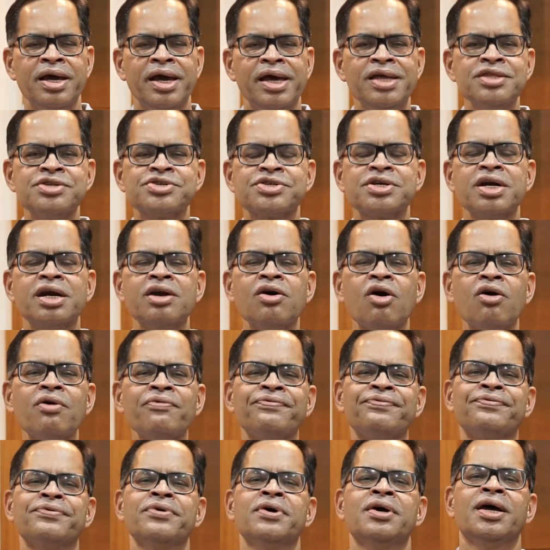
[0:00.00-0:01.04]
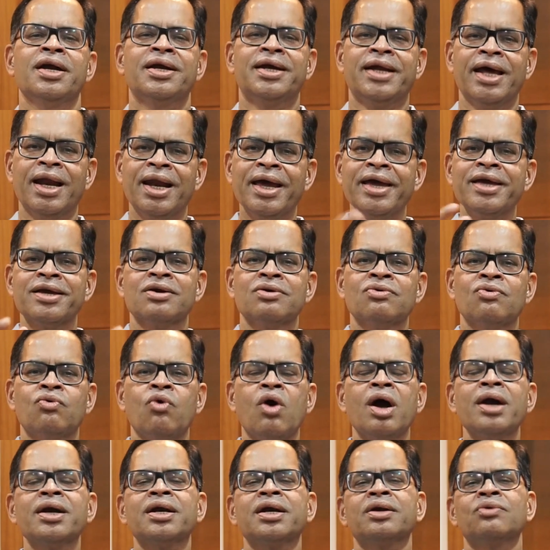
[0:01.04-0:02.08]
instead of telling
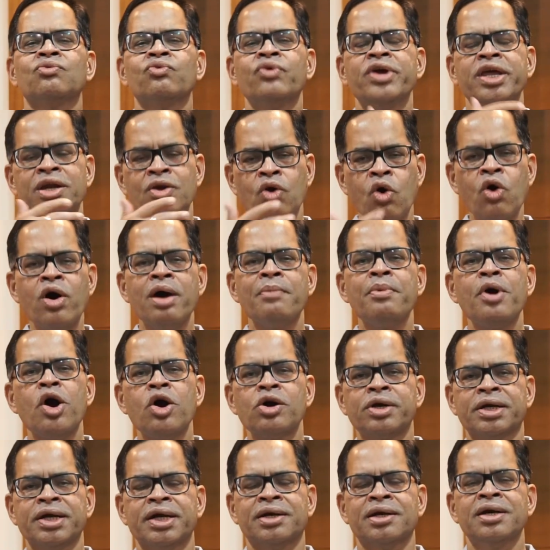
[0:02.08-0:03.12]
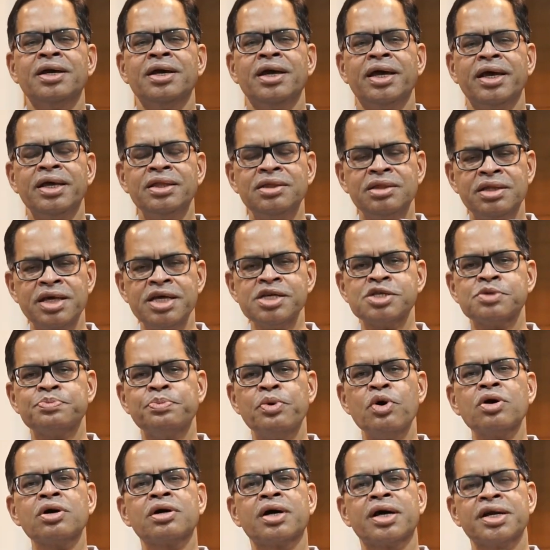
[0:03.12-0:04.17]
what we know about it. In this
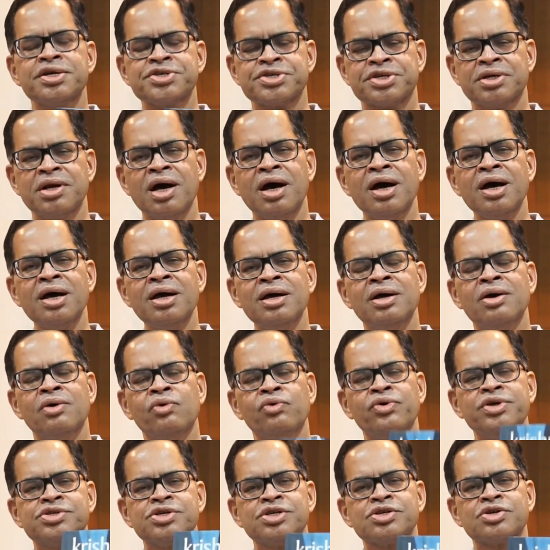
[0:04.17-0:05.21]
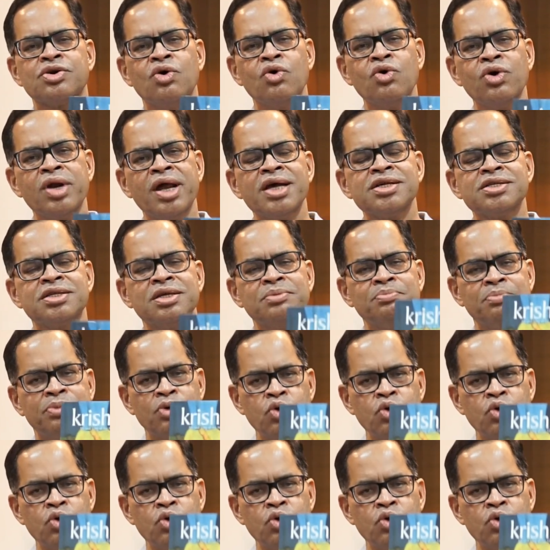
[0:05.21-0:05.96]
book, Krishna, which is known as the